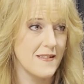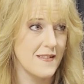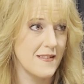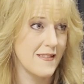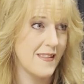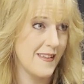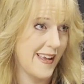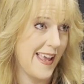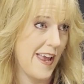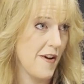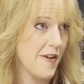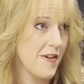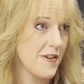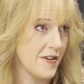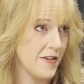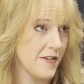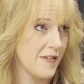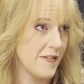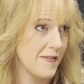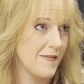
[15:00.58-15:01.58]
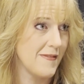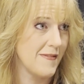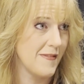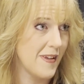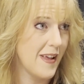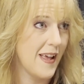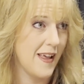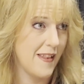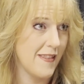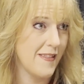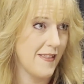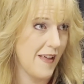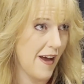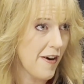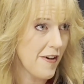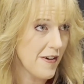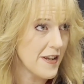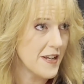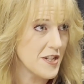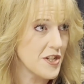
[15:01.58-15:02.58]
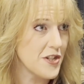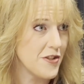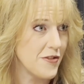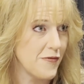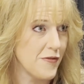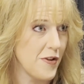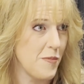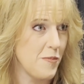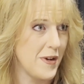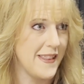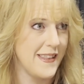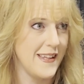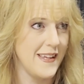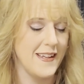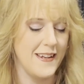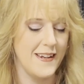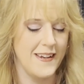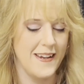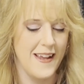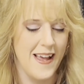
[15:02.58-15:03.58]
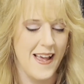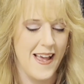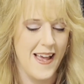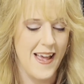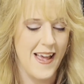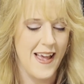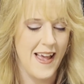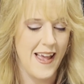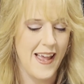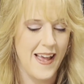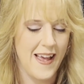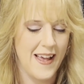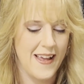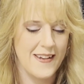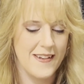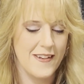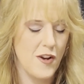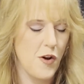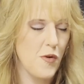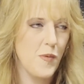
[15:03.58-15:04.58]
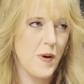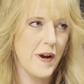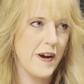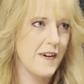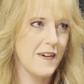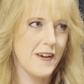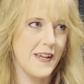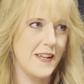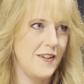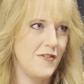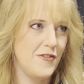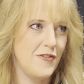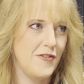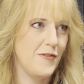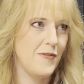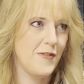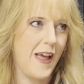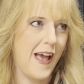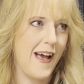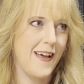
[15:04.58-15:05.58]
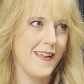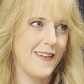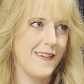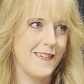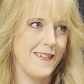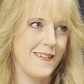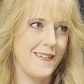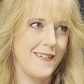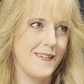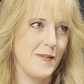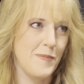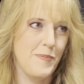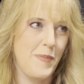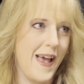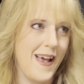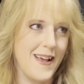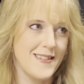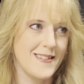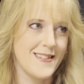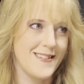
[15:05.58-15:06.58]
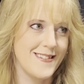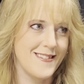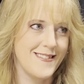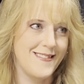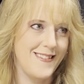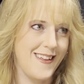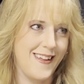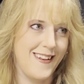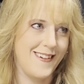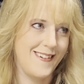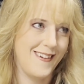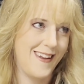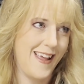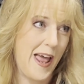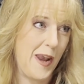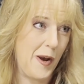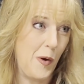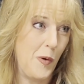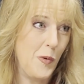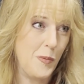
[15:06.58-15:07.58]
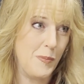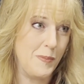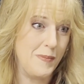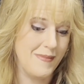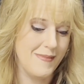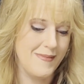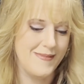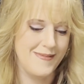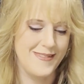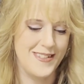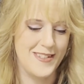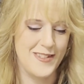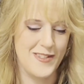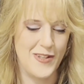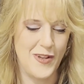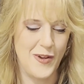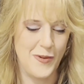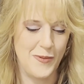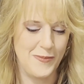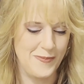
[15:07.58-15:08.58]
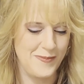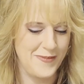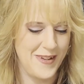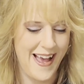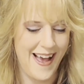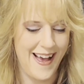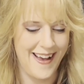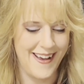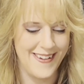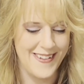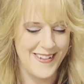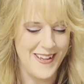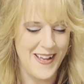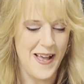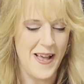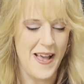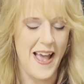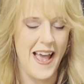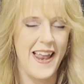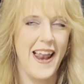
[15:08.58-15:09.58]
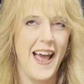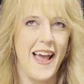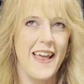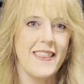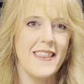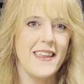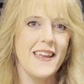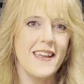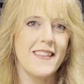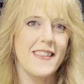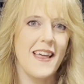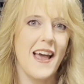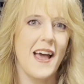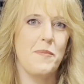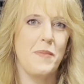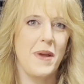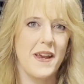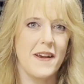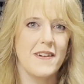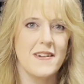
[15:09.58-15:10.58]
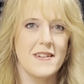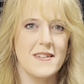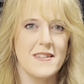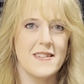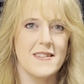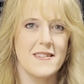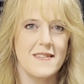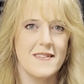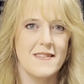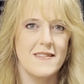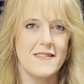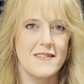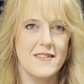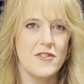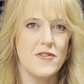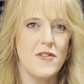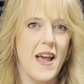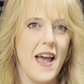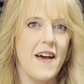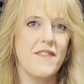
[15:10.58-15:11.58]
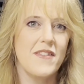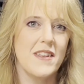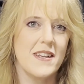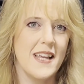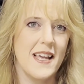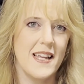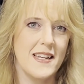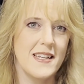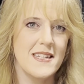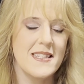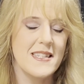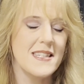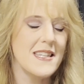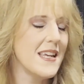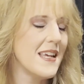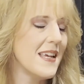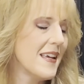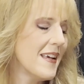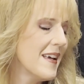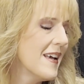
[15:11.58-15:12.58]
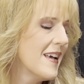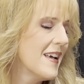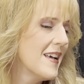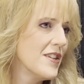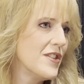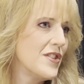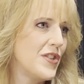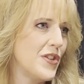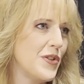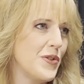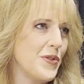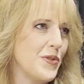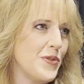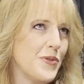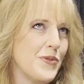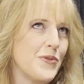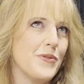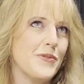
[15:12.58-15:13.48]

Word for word: the character and Absolutely. the heart issue from within. And nowhere can you do that best than at home. Right at home. So, yeah. And I think that parents do have the tendency to